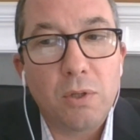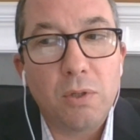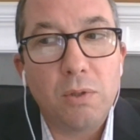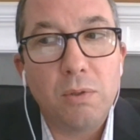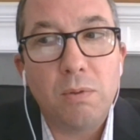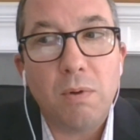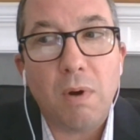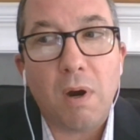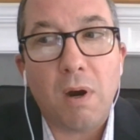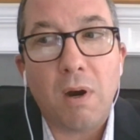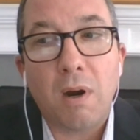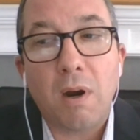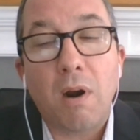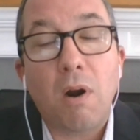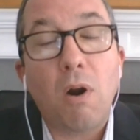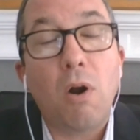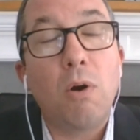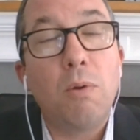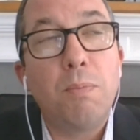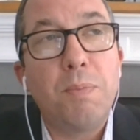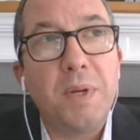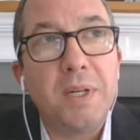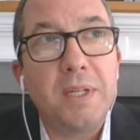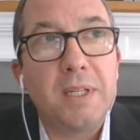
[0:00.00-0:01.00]
who are
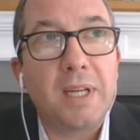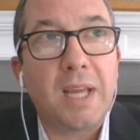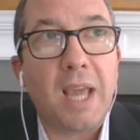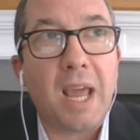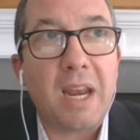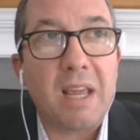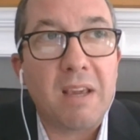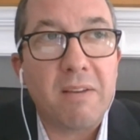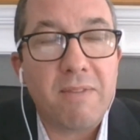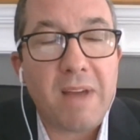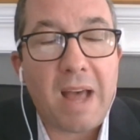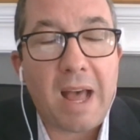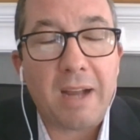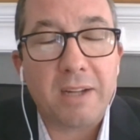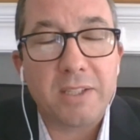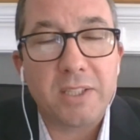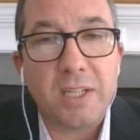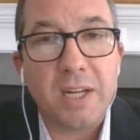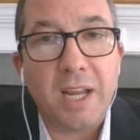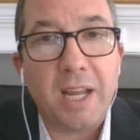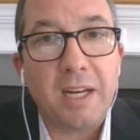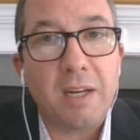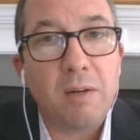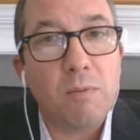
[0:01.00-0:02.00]
open to getting
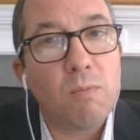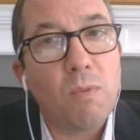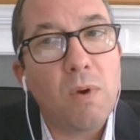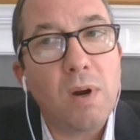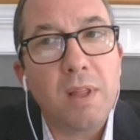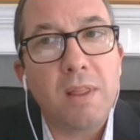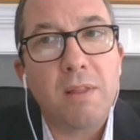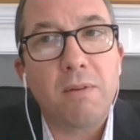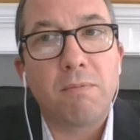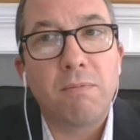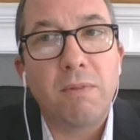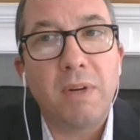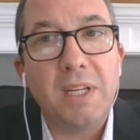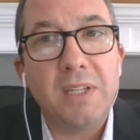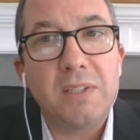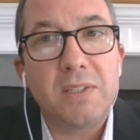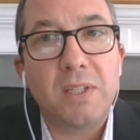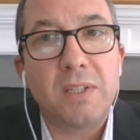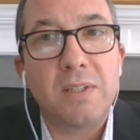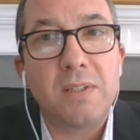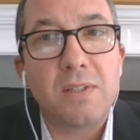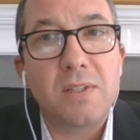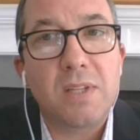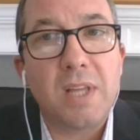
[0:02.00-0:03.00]
vaccinated, one of the
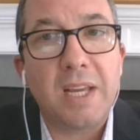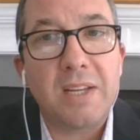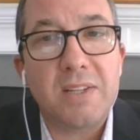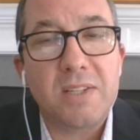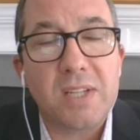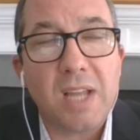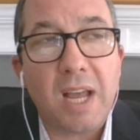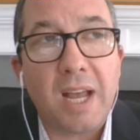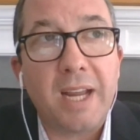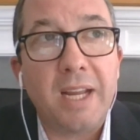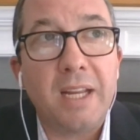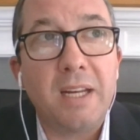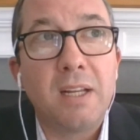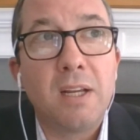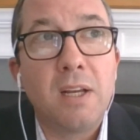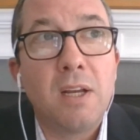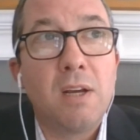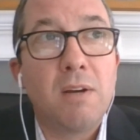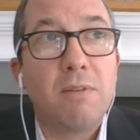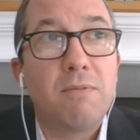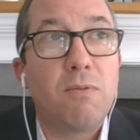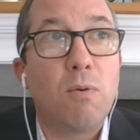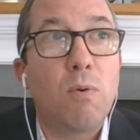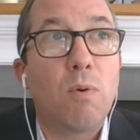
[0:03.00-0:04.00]
reasons they cite
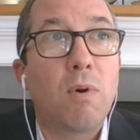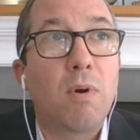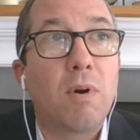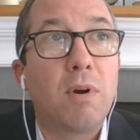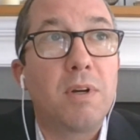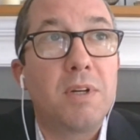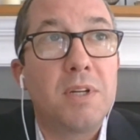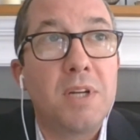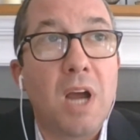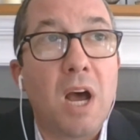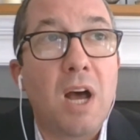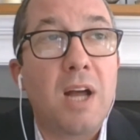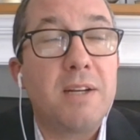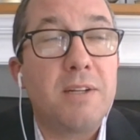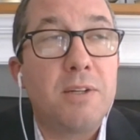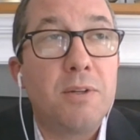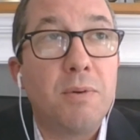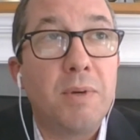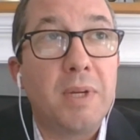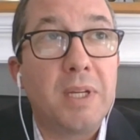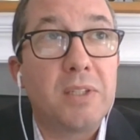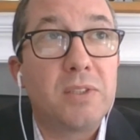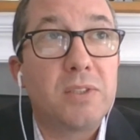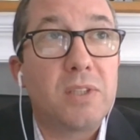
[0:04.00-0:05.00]
for not
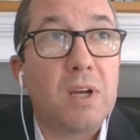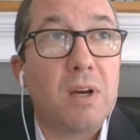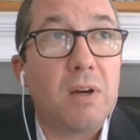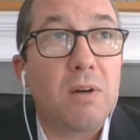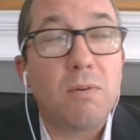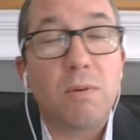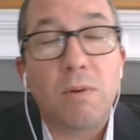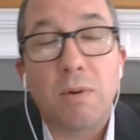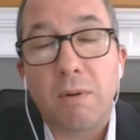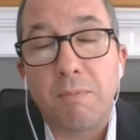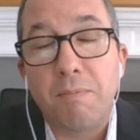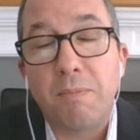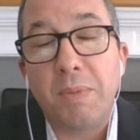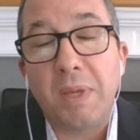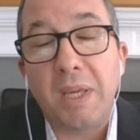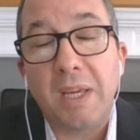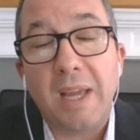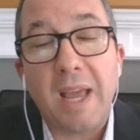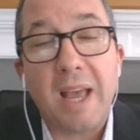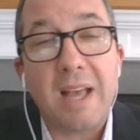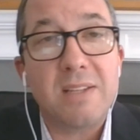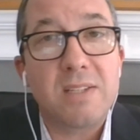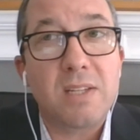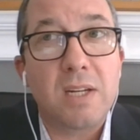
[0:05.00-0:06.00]
doing so or being
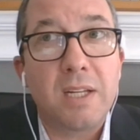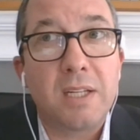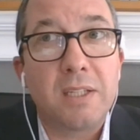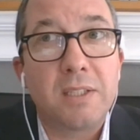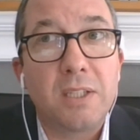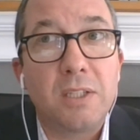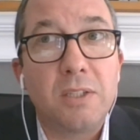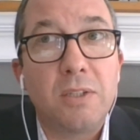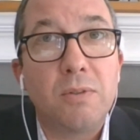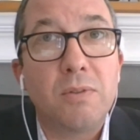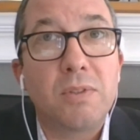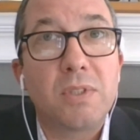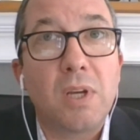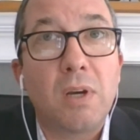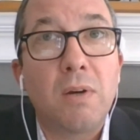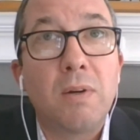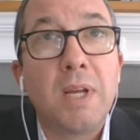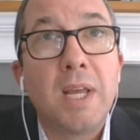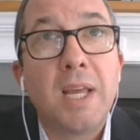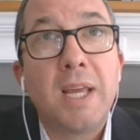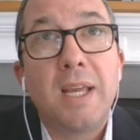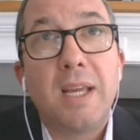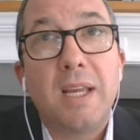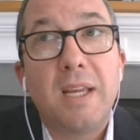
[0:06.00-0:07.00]
hesitant to do so
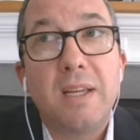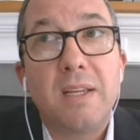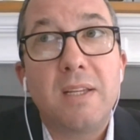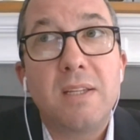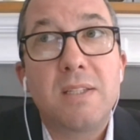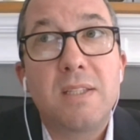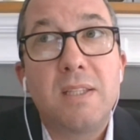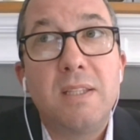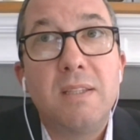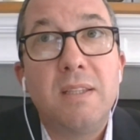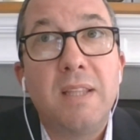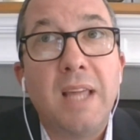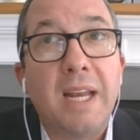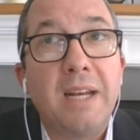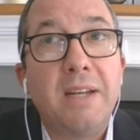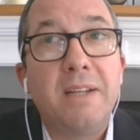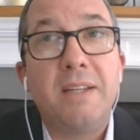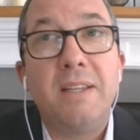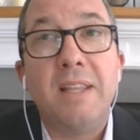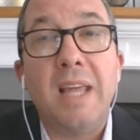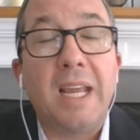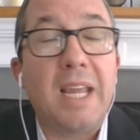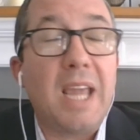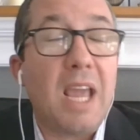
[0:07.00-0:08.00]
is they,
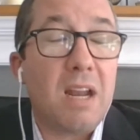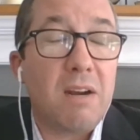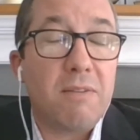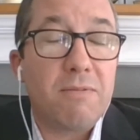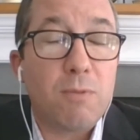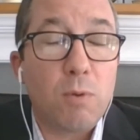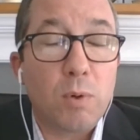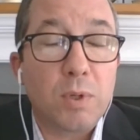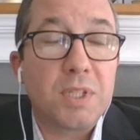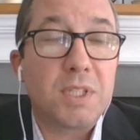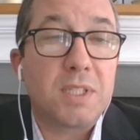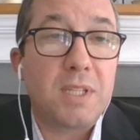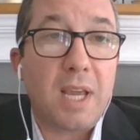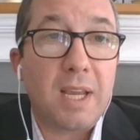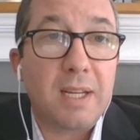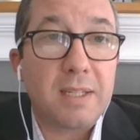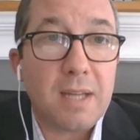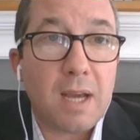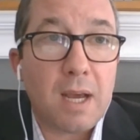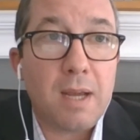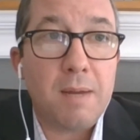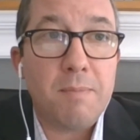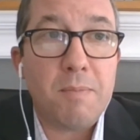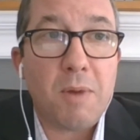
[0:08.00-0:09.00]
they can't afford to take
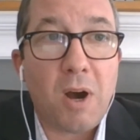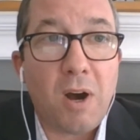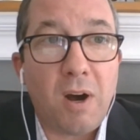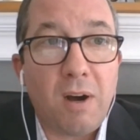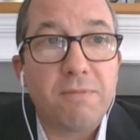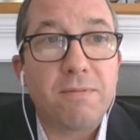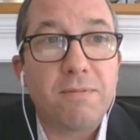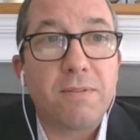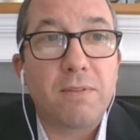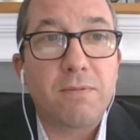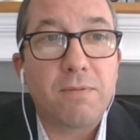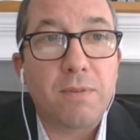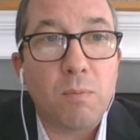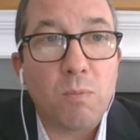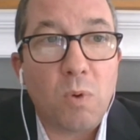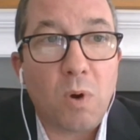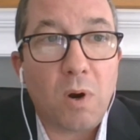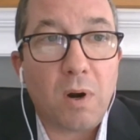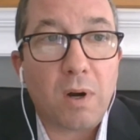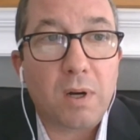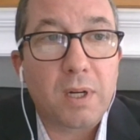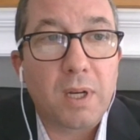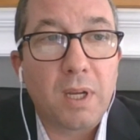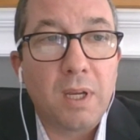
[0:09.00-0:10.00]
time off from
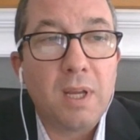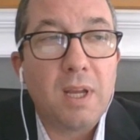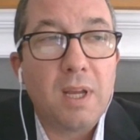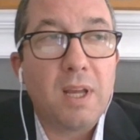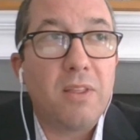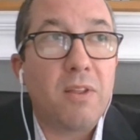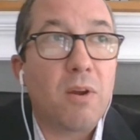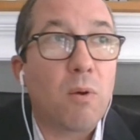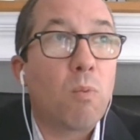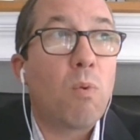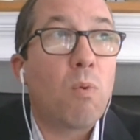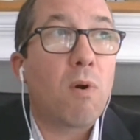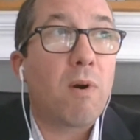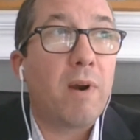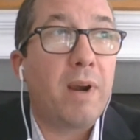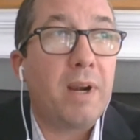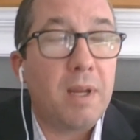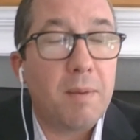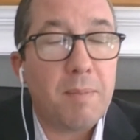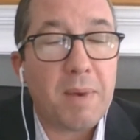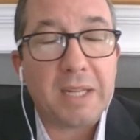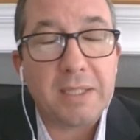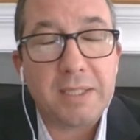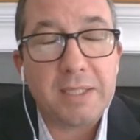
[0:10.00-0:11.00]
work, and they're worried
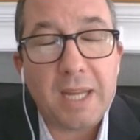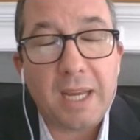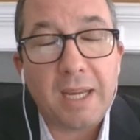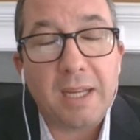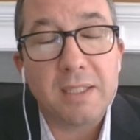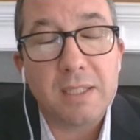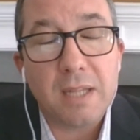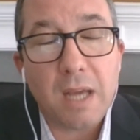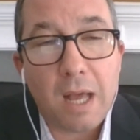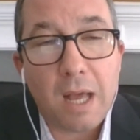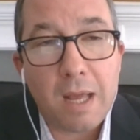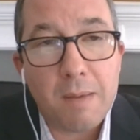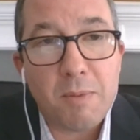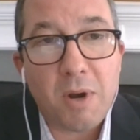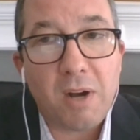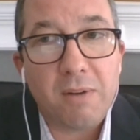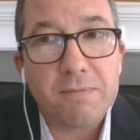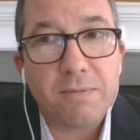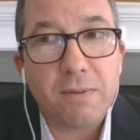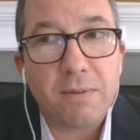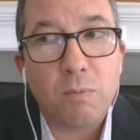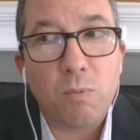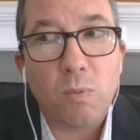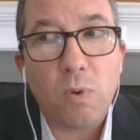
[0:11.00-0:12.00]
about taking time
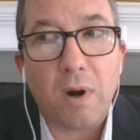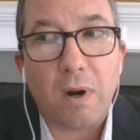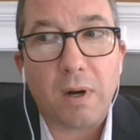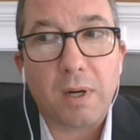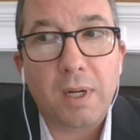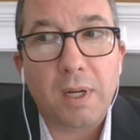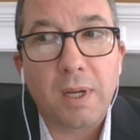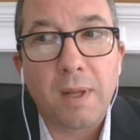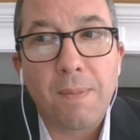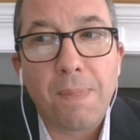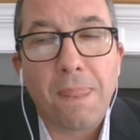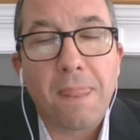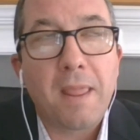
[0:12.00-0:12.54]
off from work.